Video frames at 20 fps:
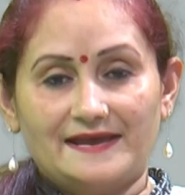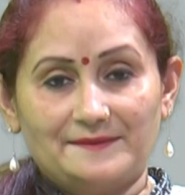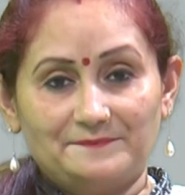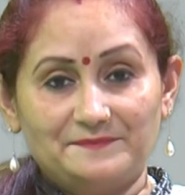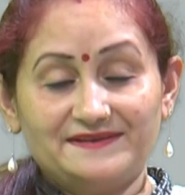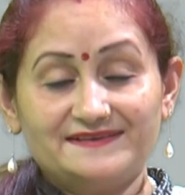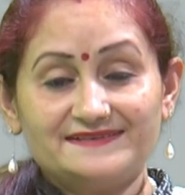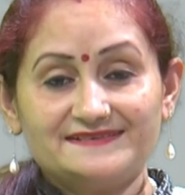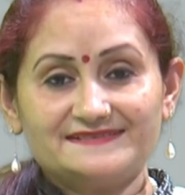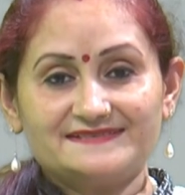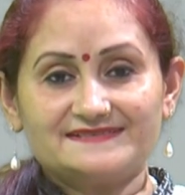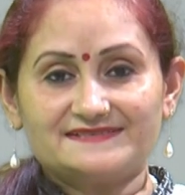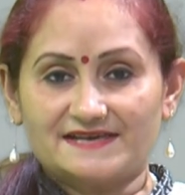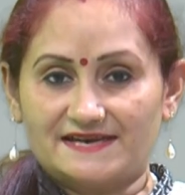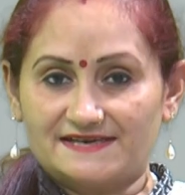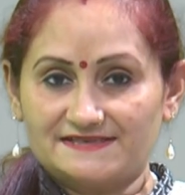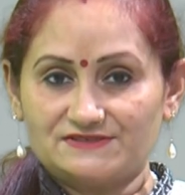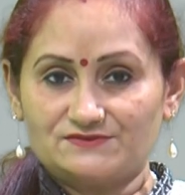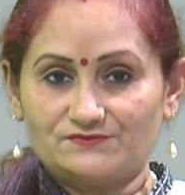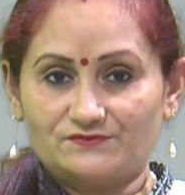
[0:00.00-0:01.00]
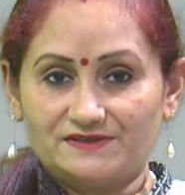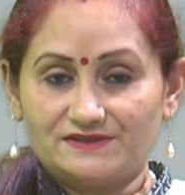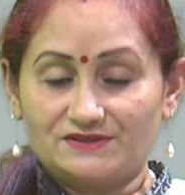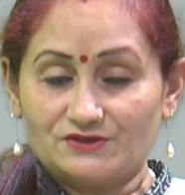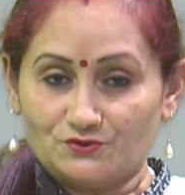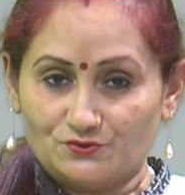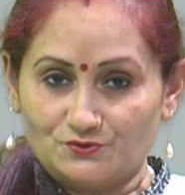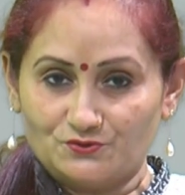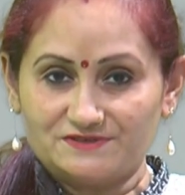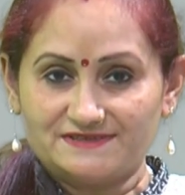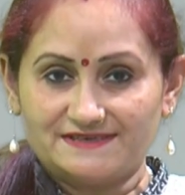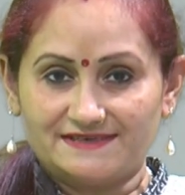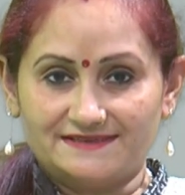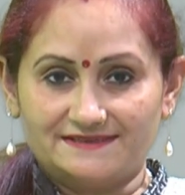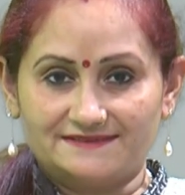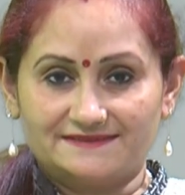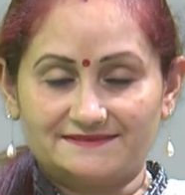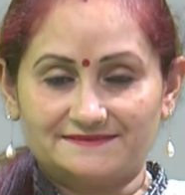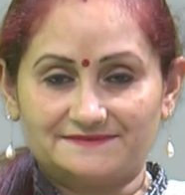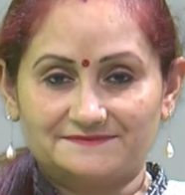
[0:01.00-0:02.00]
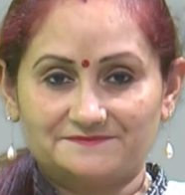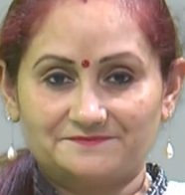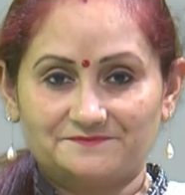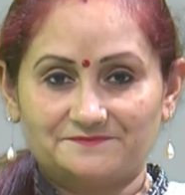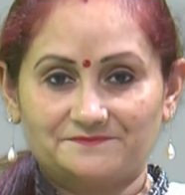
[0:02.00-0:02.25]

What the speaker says: Happiness starts with good health.